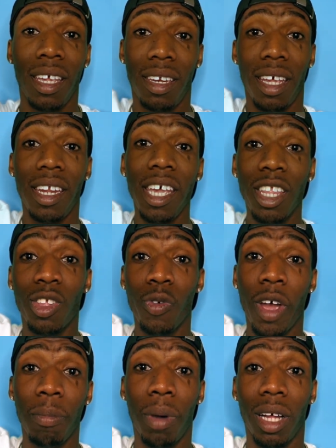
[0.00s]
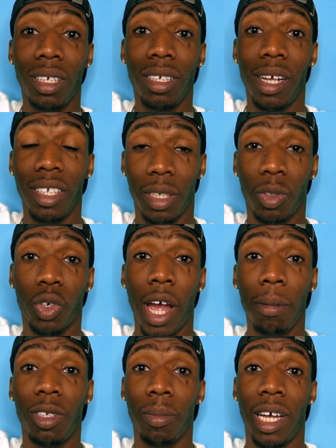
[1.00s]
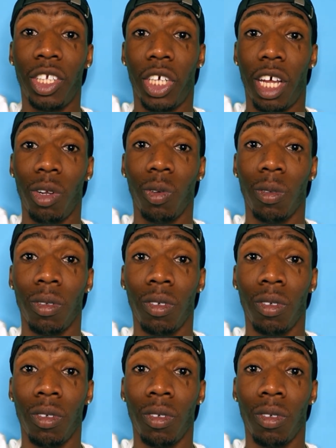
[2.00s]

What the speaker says: then hit the red button and subscribe to my channel.